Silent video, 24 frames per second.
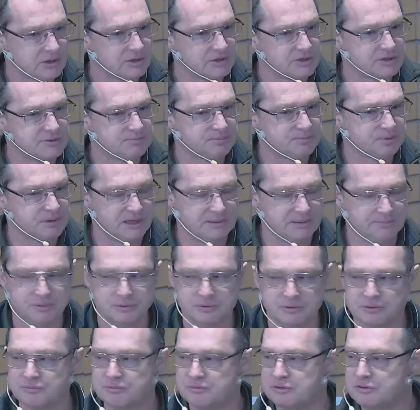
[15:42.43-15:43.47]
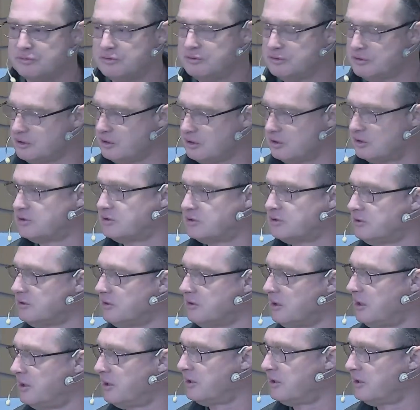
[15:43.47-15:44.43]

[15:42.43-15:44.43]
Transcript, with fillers: because people will not